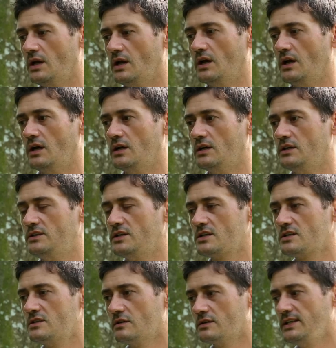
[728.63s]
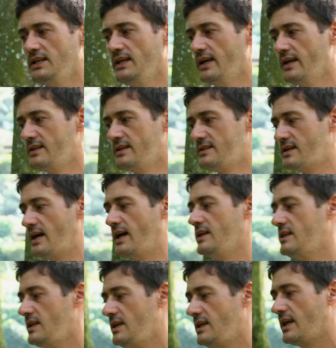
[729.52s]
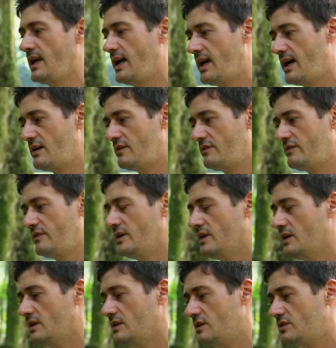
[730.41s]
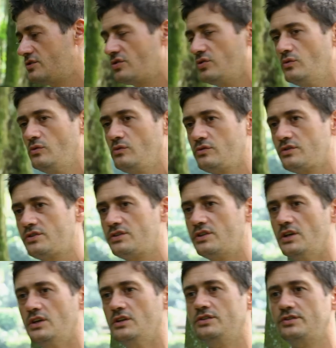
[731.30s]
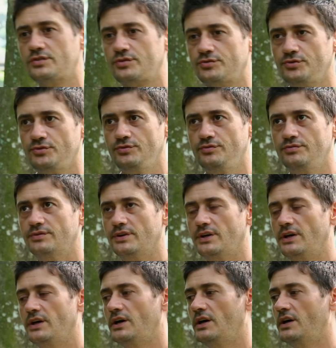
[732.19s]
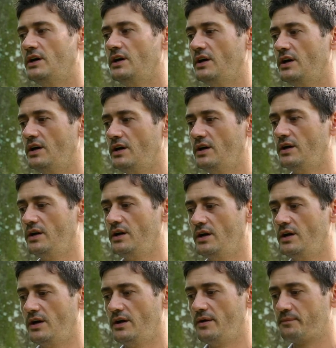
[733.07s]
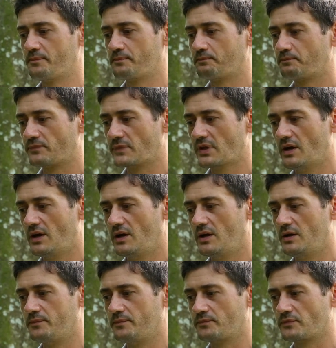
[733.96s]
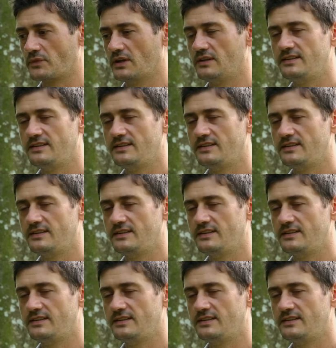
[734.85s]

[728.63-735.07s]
uh, does not yet, I think, have the tools to uh, uh, um, um,